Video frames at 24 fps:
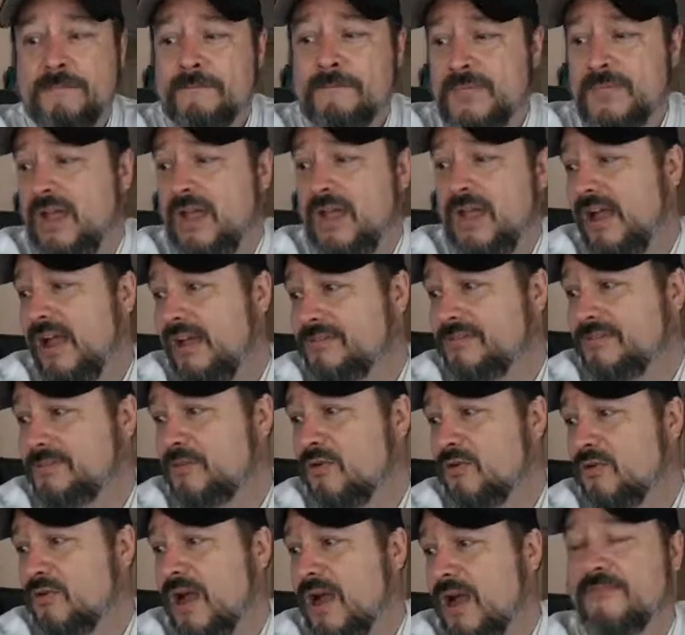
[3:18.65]
Now I have some
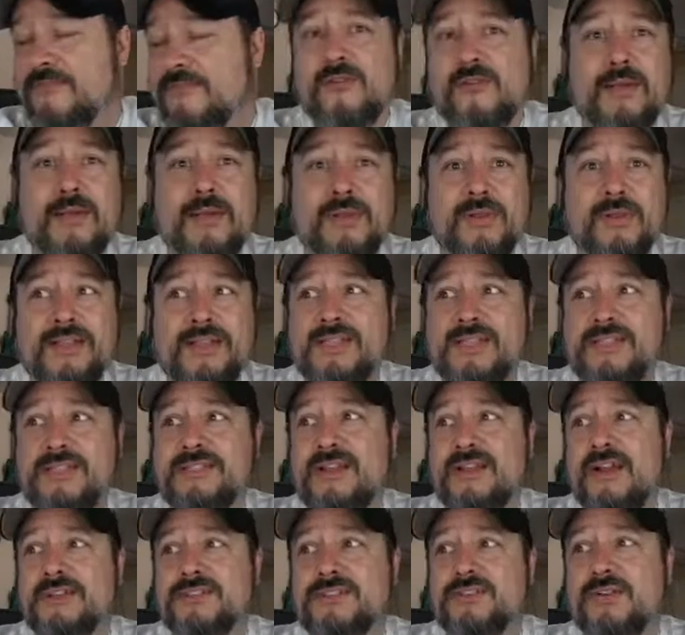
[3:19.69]
crop frame lenses and
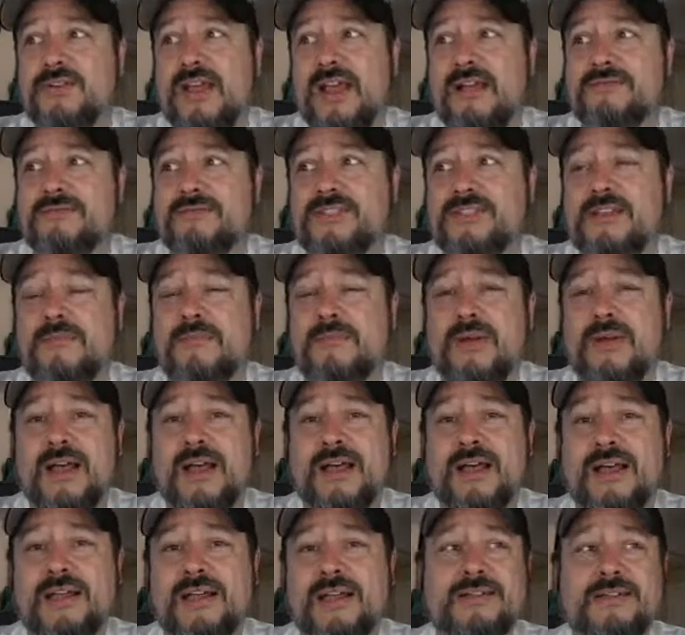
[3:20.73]
I also have some
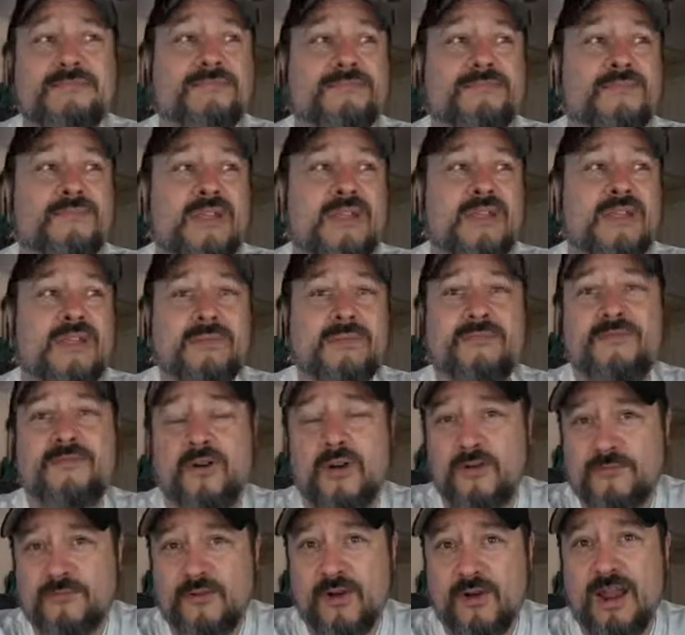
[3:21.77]

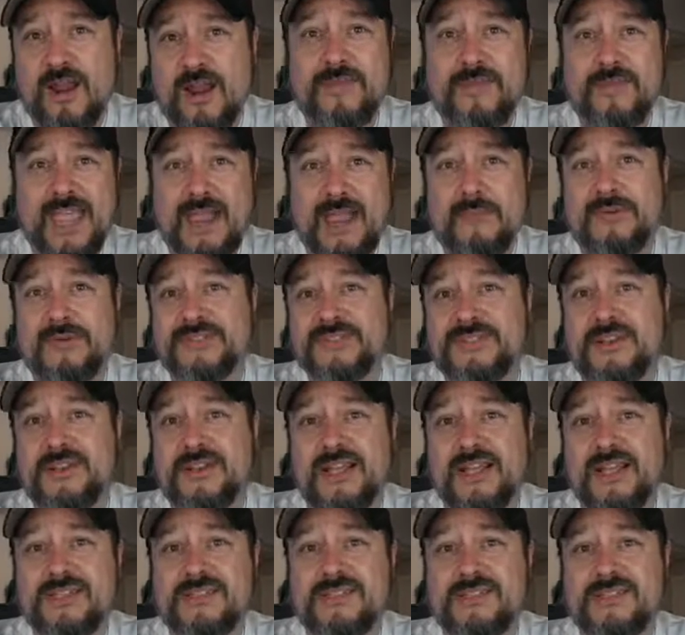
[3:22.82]
full frame cameras and
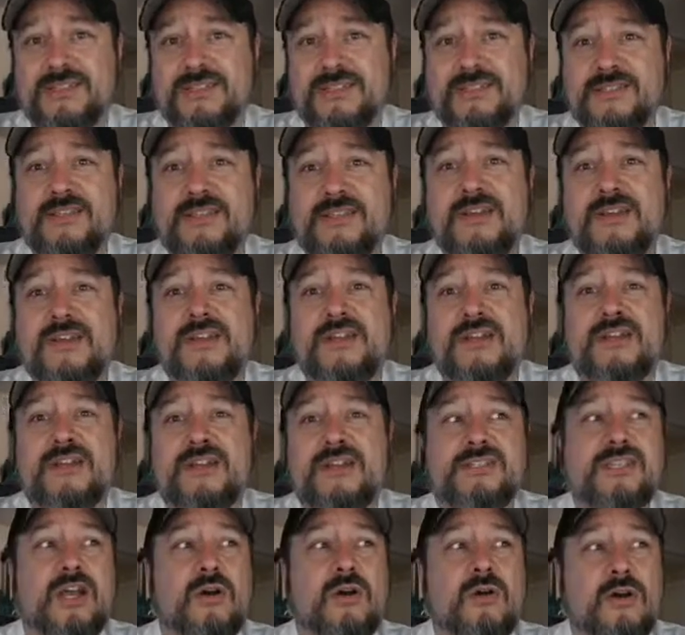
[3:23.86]
lenses.
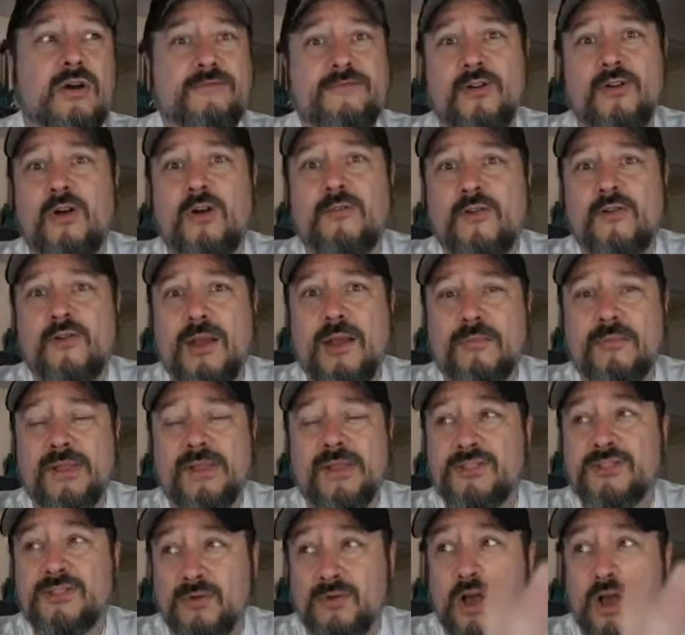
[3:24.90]
So a full frame
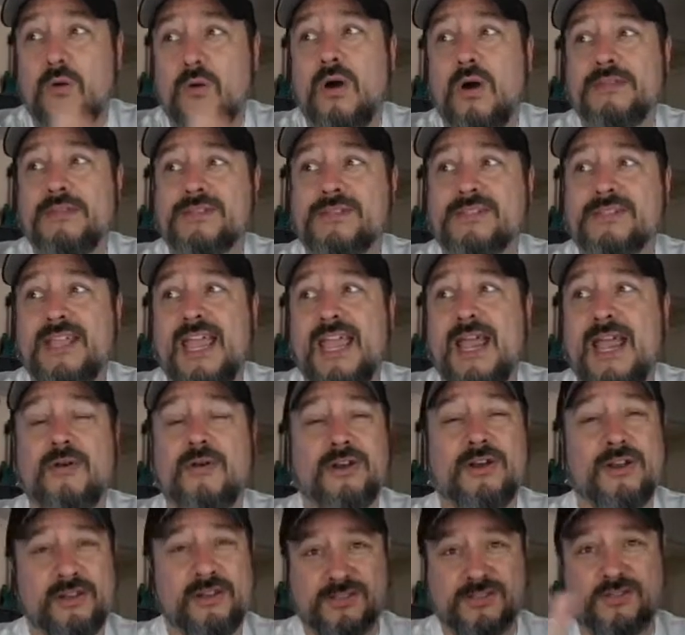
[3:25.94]
lens will go on this camera
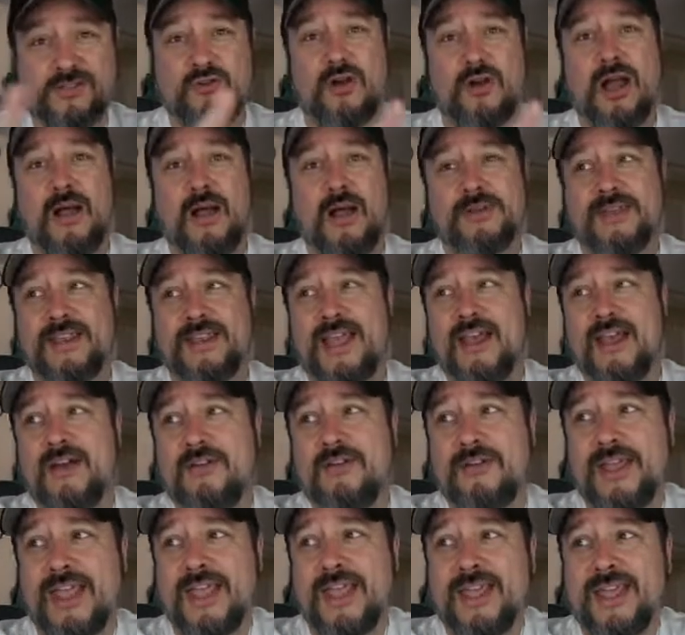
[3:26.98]
and it'll just crop it down.
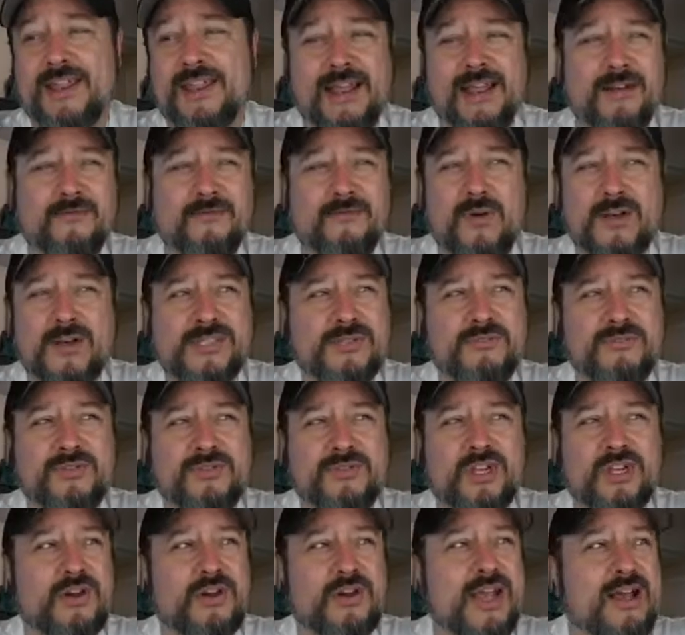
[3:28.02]
And I've watched some
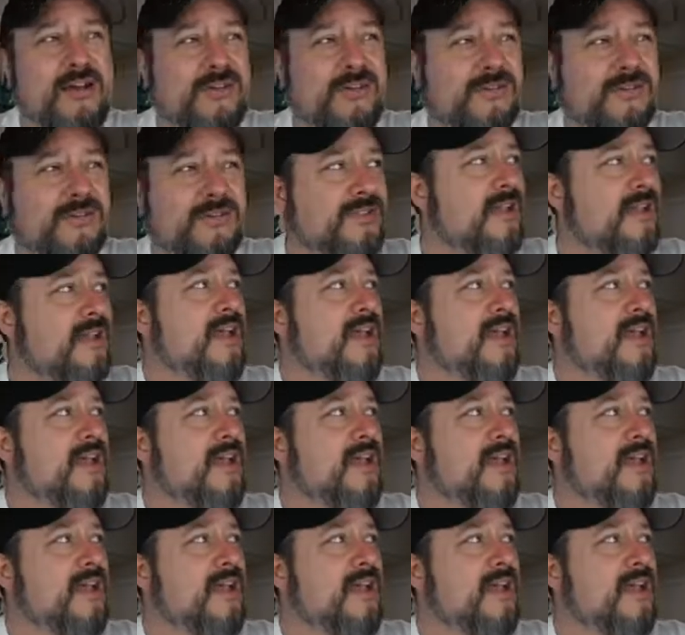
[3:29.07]
shootouts.